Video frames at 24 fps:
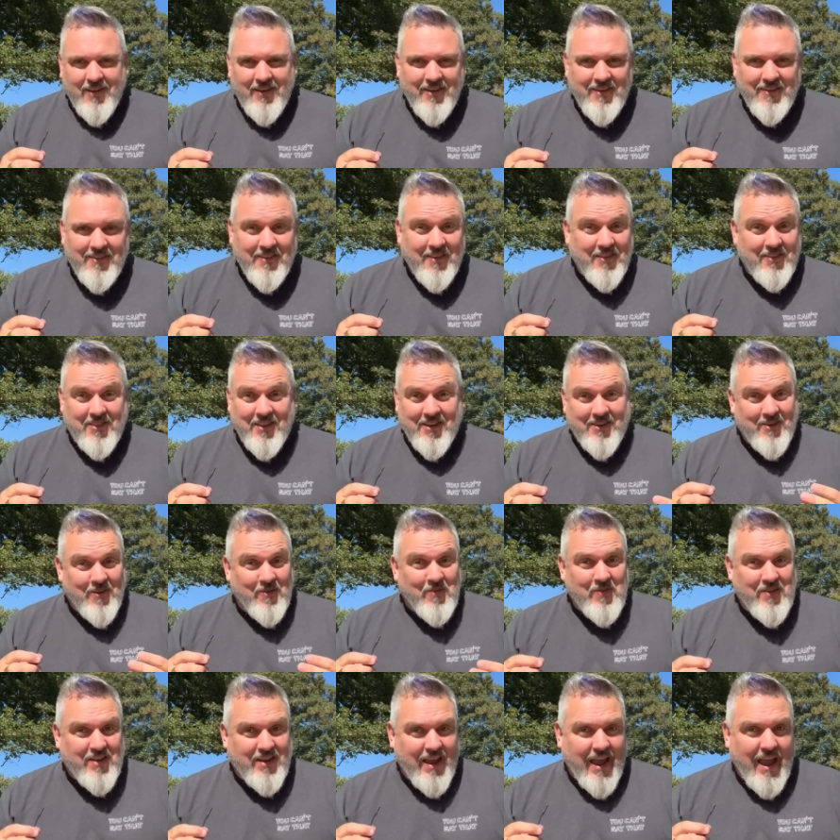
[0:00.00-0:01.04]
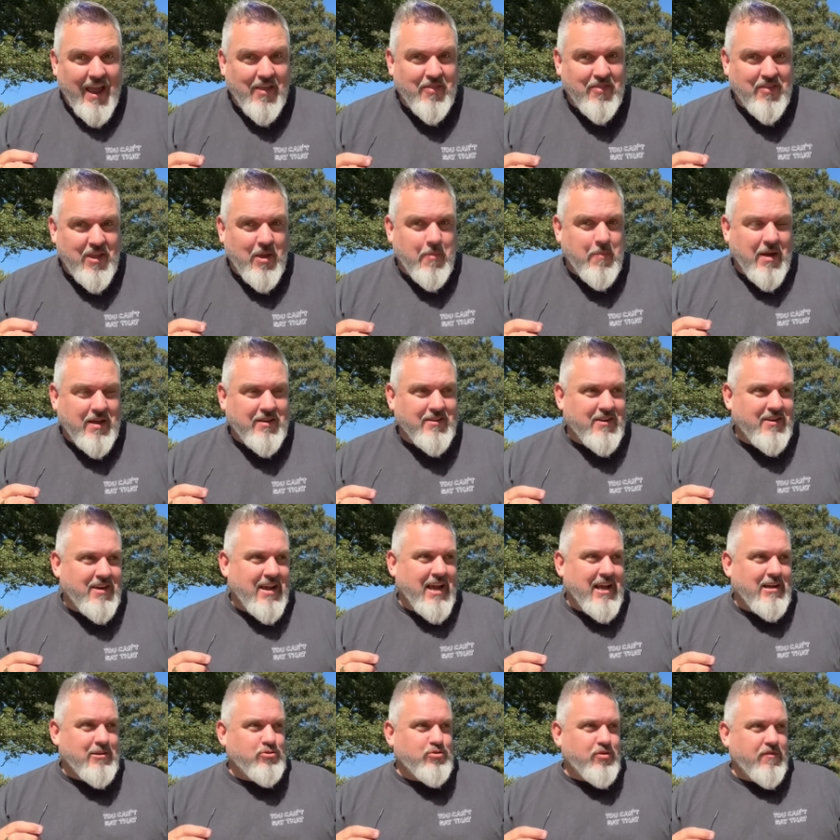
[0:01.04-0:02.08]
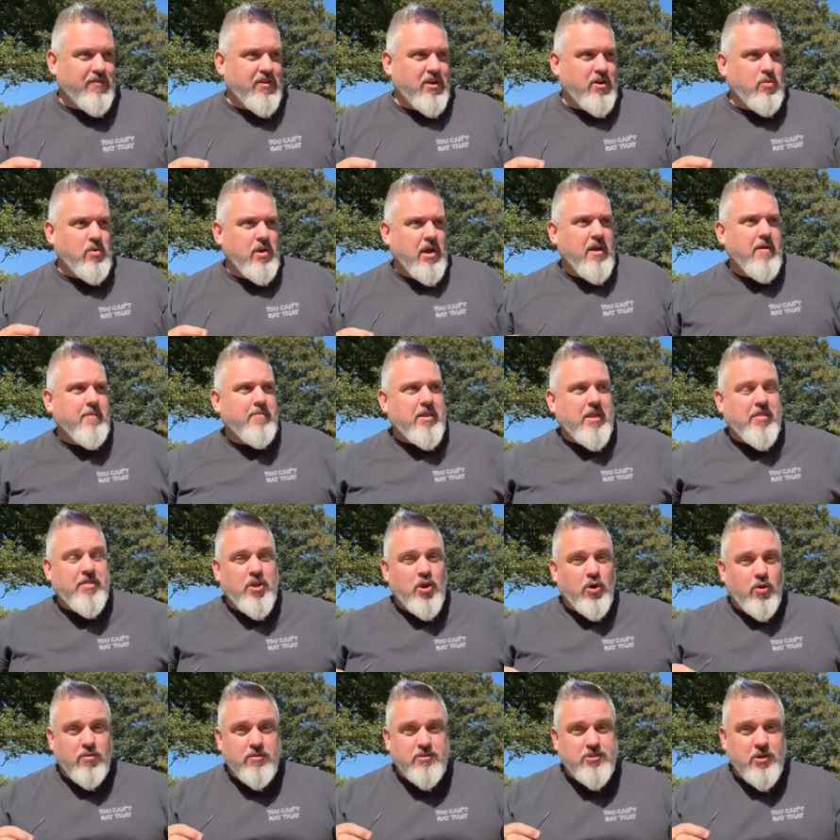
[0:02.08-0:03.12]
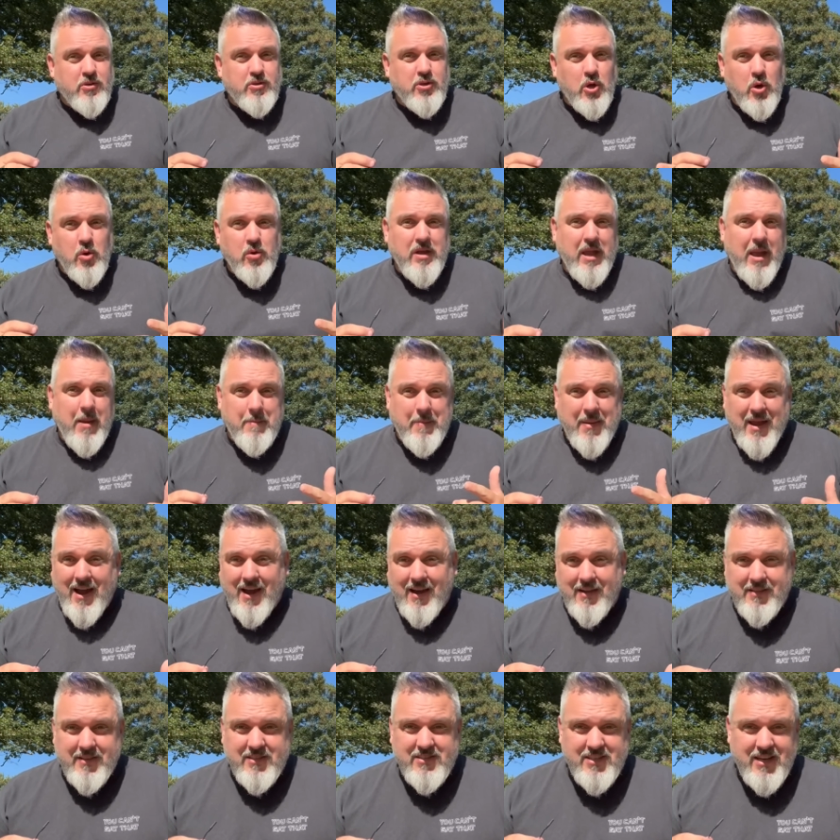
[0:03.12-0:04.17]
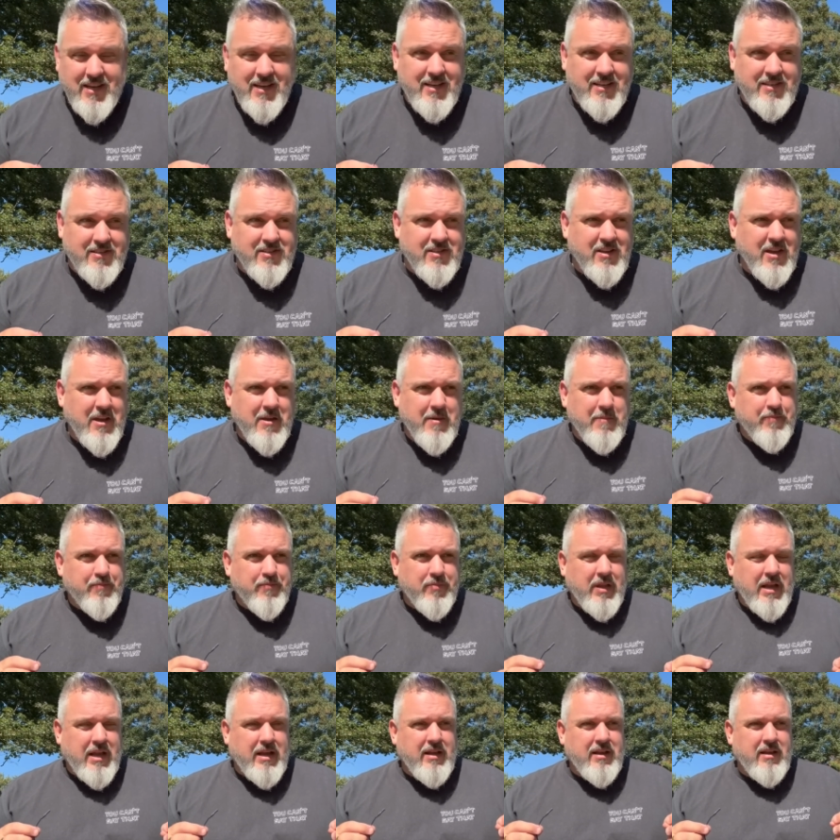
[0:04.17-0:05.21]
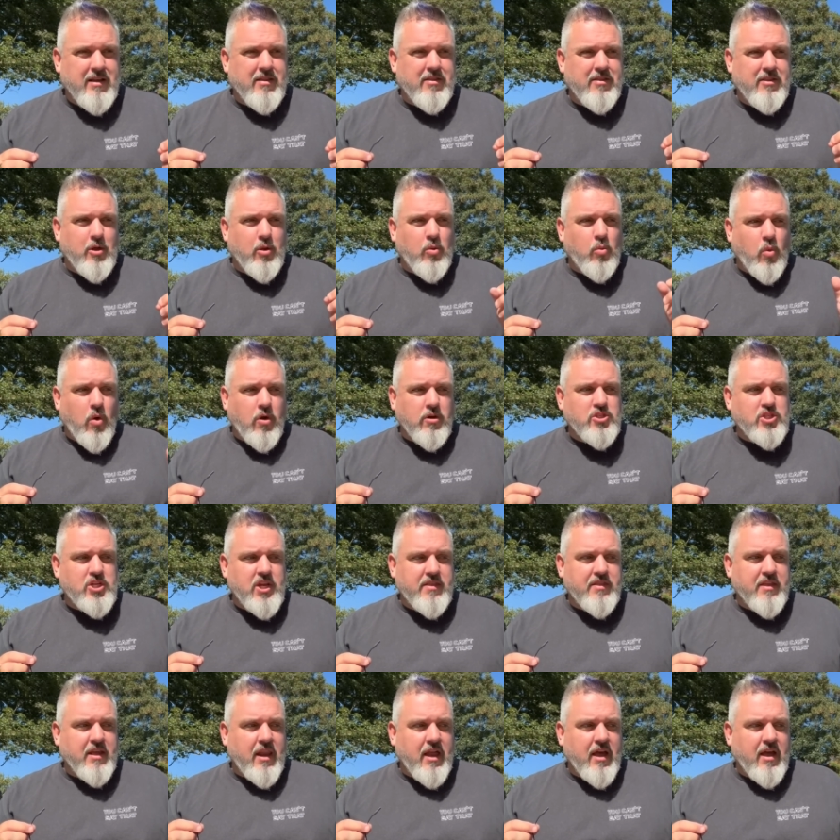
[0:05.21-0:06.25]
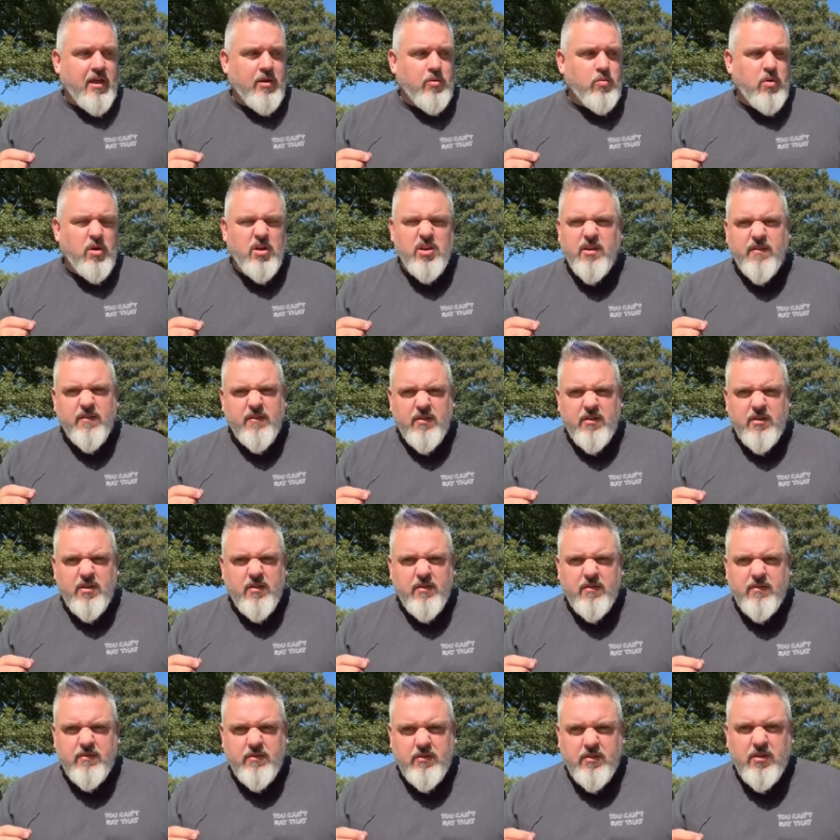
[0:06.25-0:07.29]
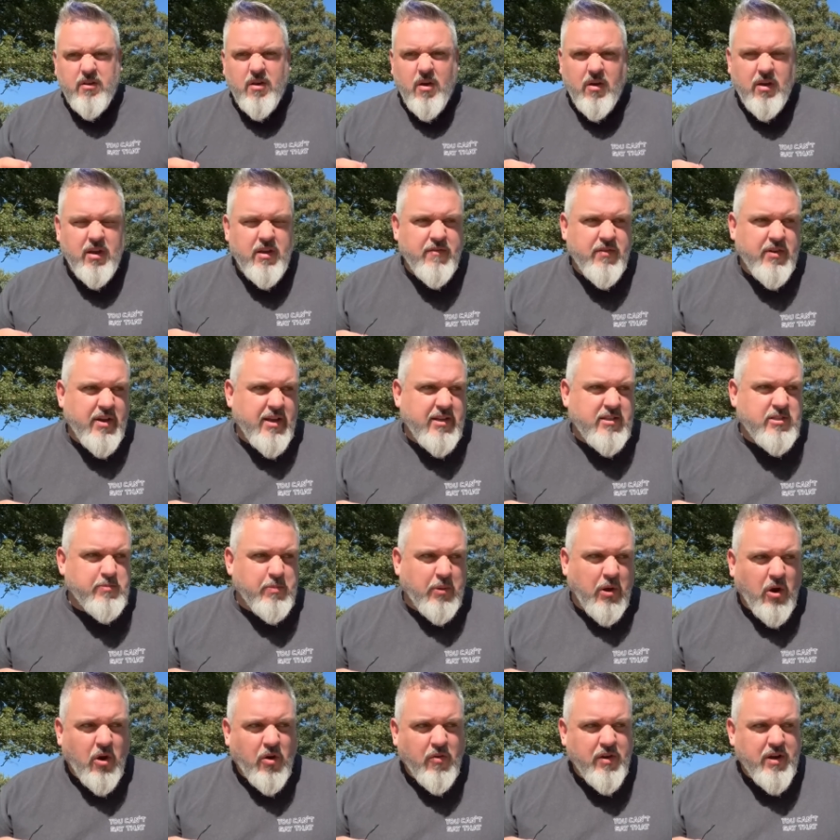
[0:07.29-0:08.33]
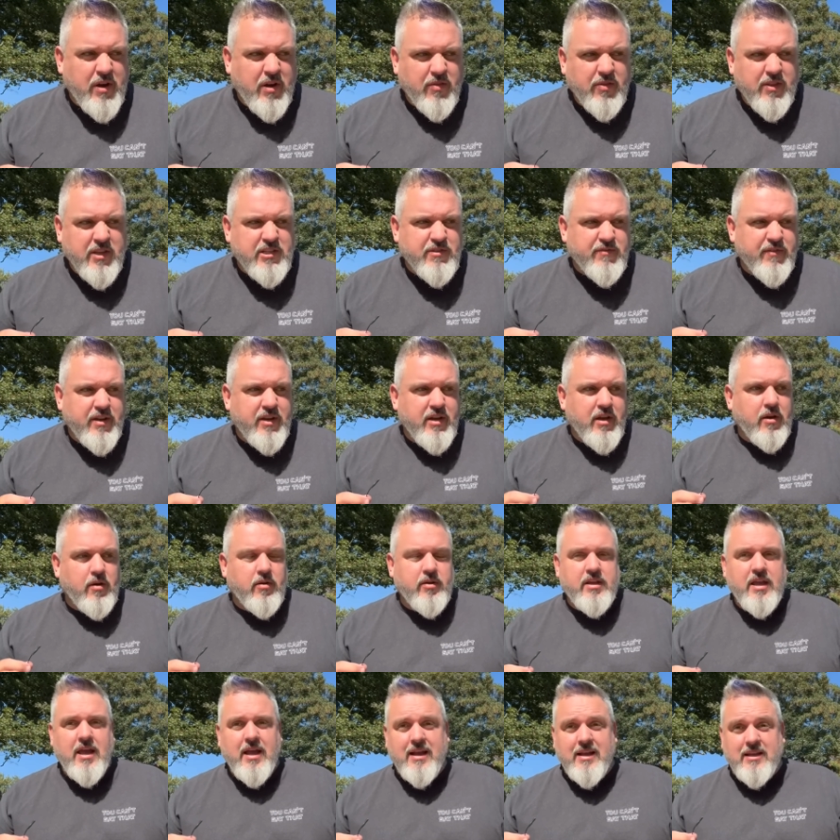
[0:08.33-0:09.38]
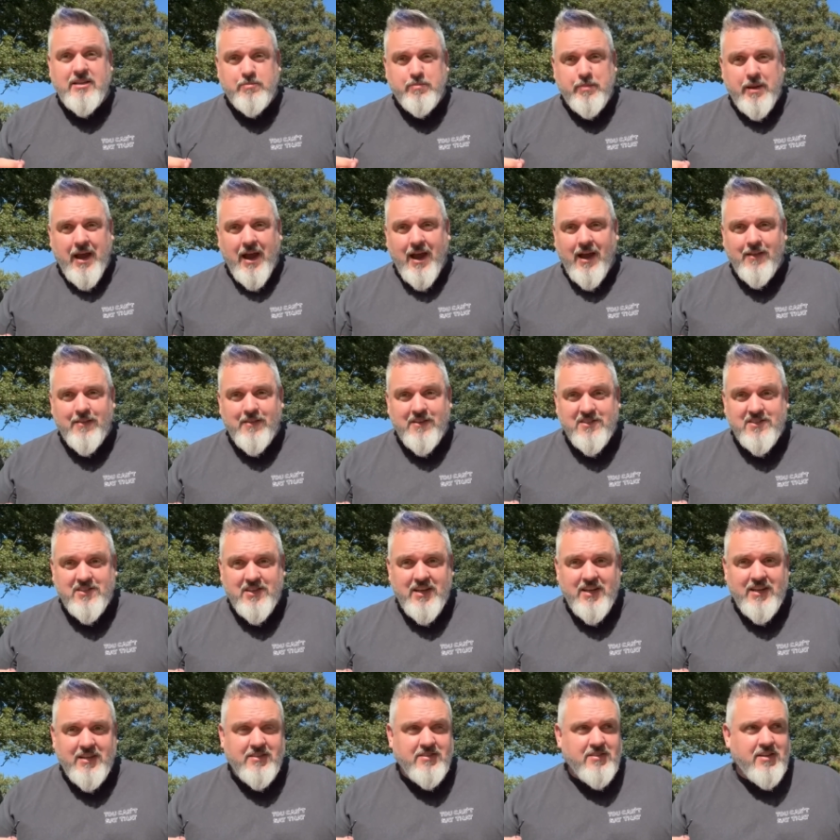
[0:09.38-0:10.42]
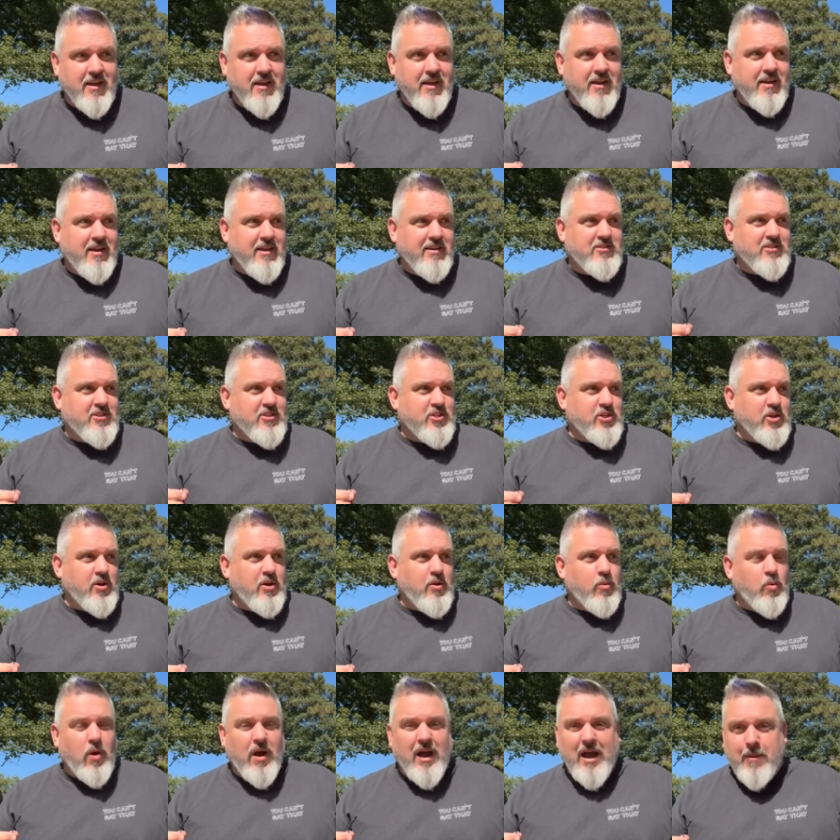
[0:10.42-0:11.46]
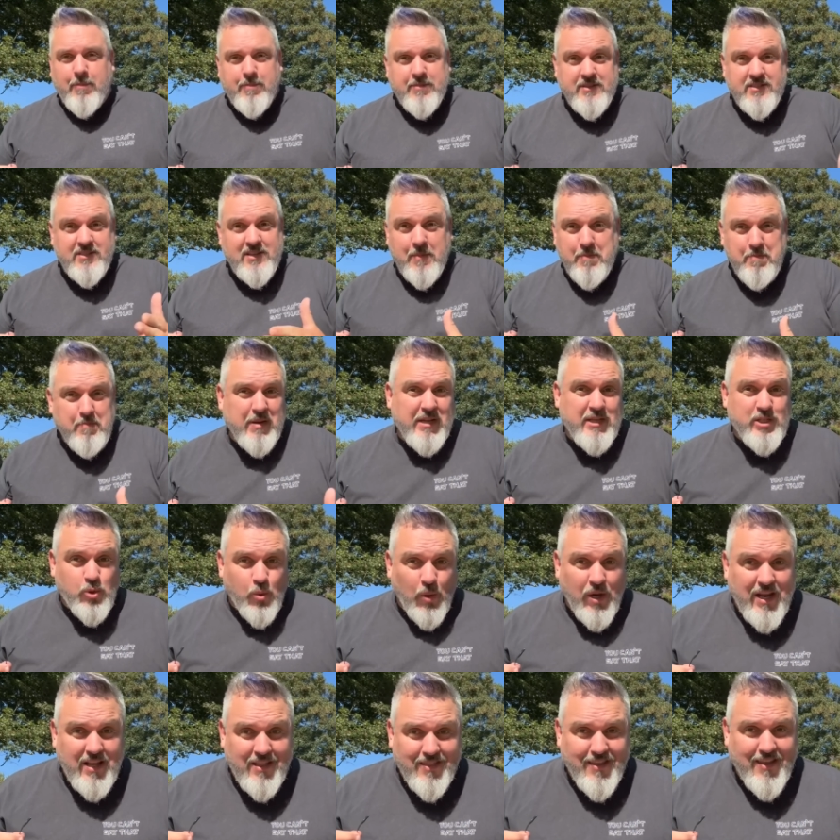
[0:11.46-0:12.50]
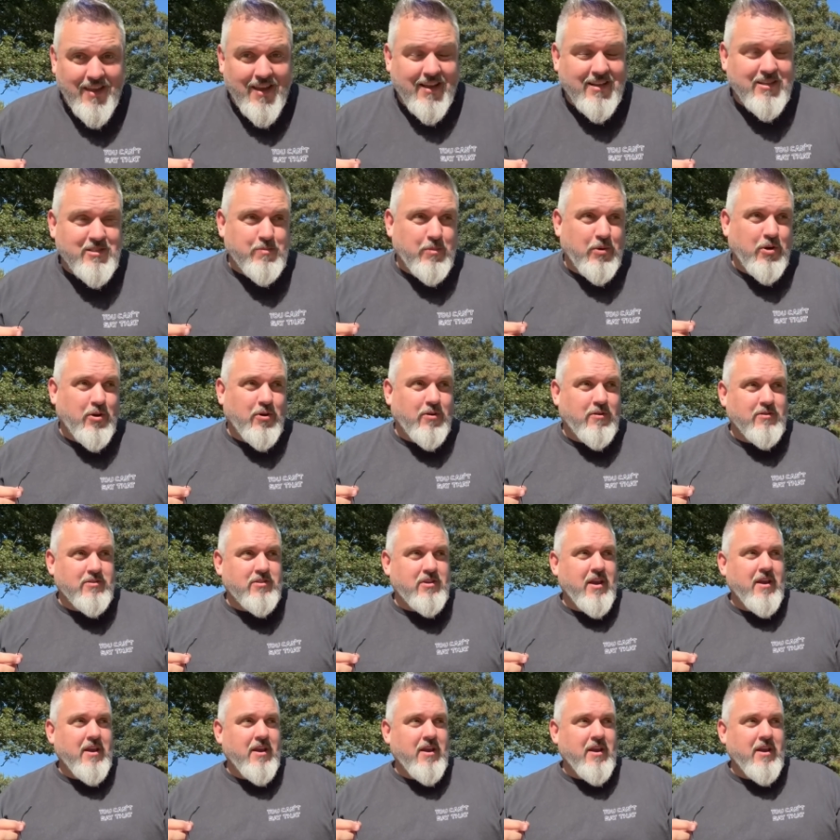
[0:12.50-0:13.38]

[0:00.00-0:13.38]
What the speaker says: They don't get the Abandoned House review, and they also don't get behind the scenes. They'll watch it and they're like, well, you're not even exploring on this video. Yeah, it's behind the scenes. It's to show you what happens in between the explores.